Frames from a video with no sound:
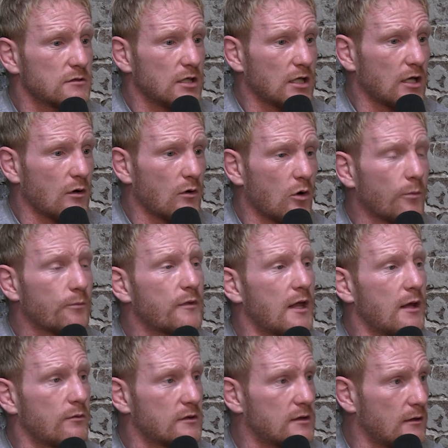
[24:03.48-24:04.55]
you know, up
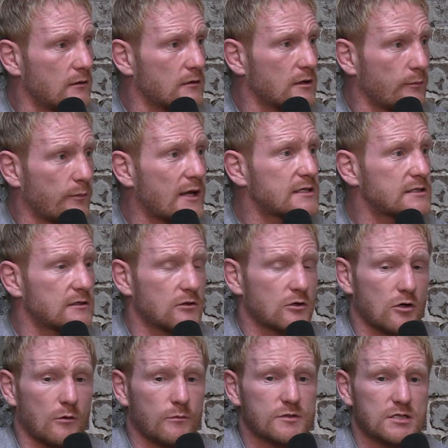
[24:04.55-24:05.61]
there with the best in the
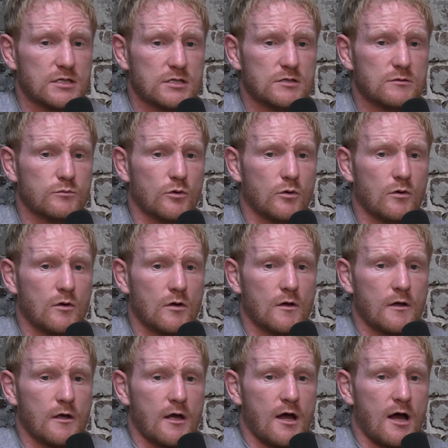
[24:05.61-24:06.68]
competition. But
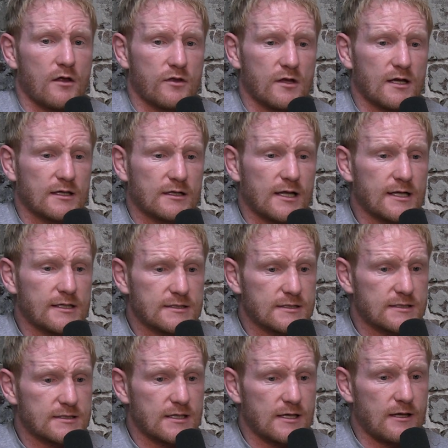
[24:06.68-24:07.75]
I think I'd like to
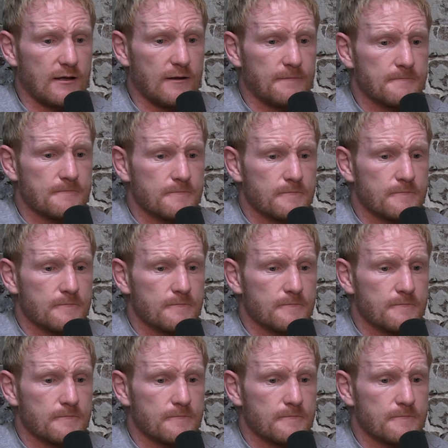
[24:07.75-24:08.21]
see